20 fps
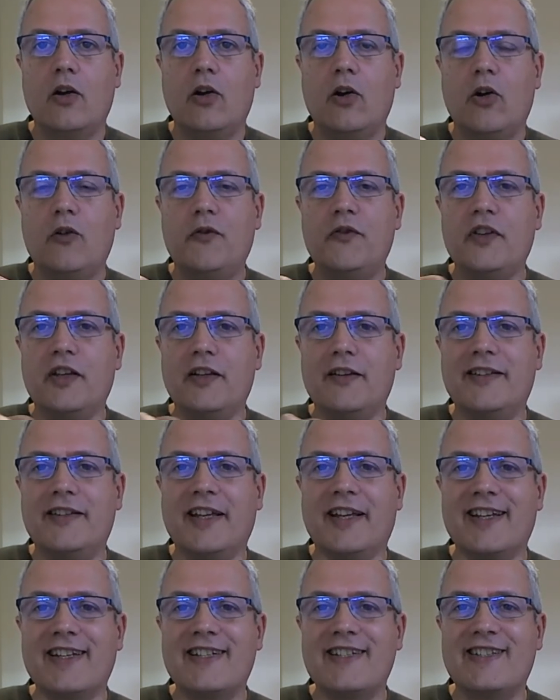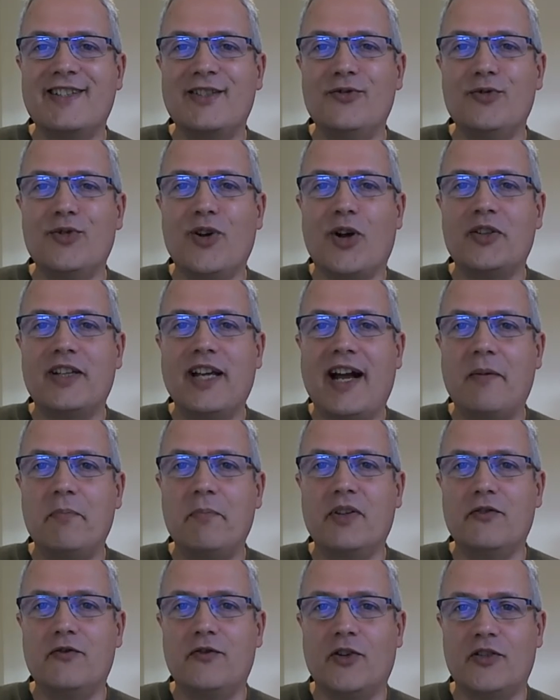Often things do not
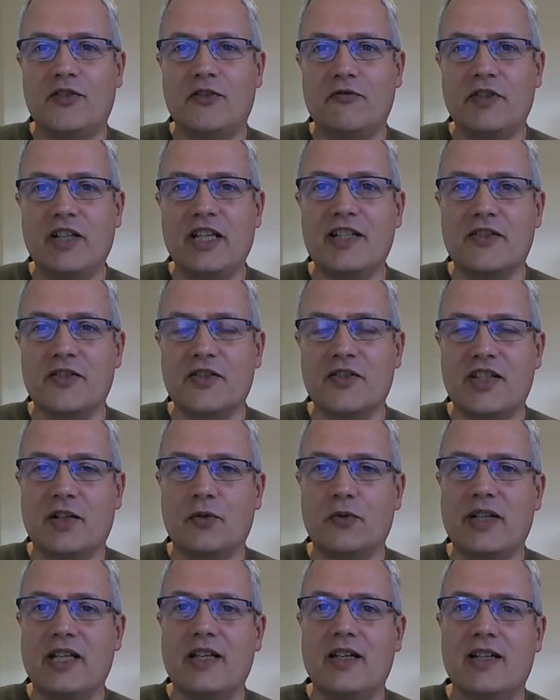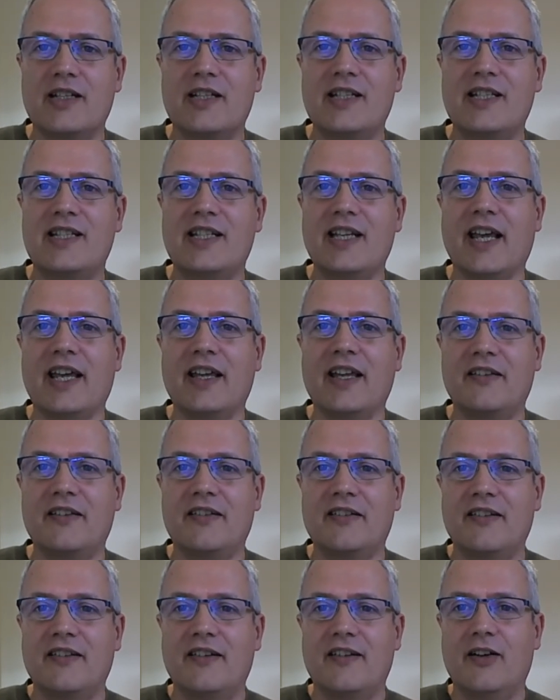happen for the reasons that we state
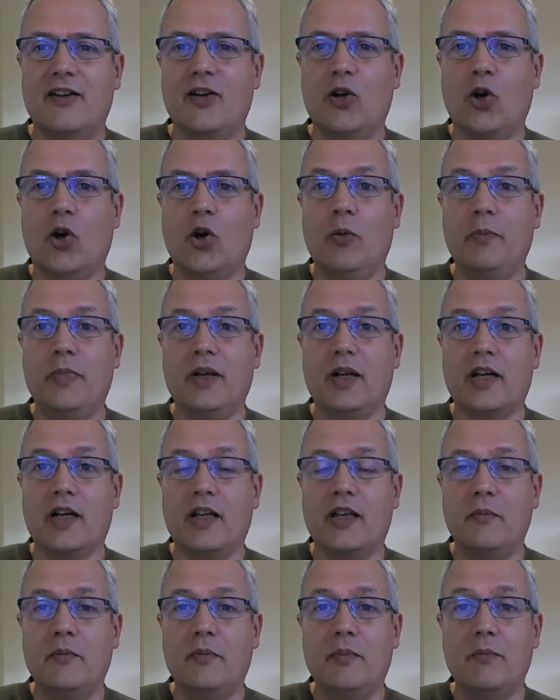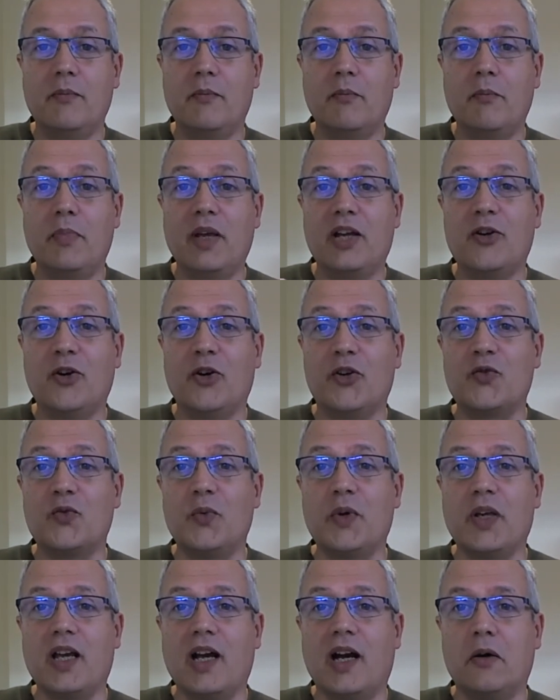openly, because
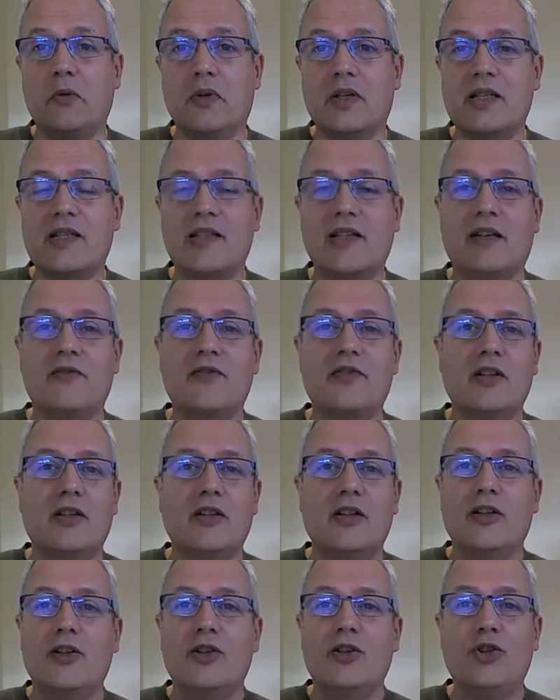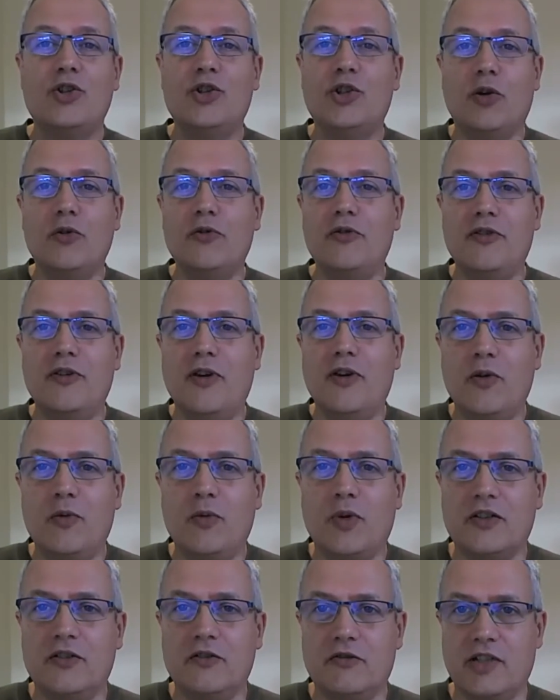we ourselves don't know
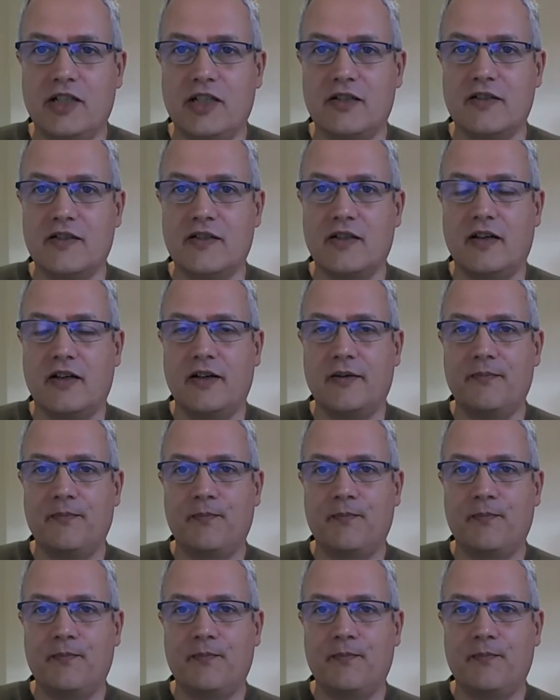what the reasons are.